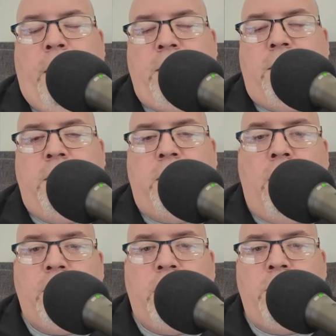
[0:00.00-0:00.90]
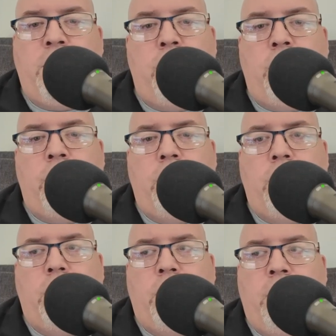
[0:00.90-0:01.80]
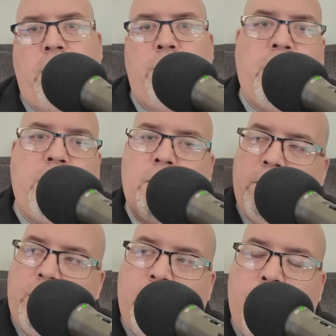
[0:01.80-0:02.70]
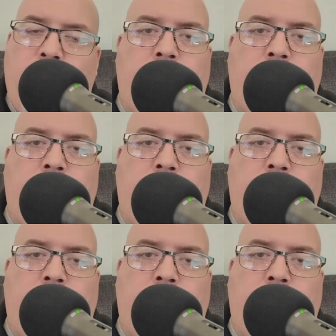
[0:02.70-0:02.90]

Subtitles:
basically solves the issue we've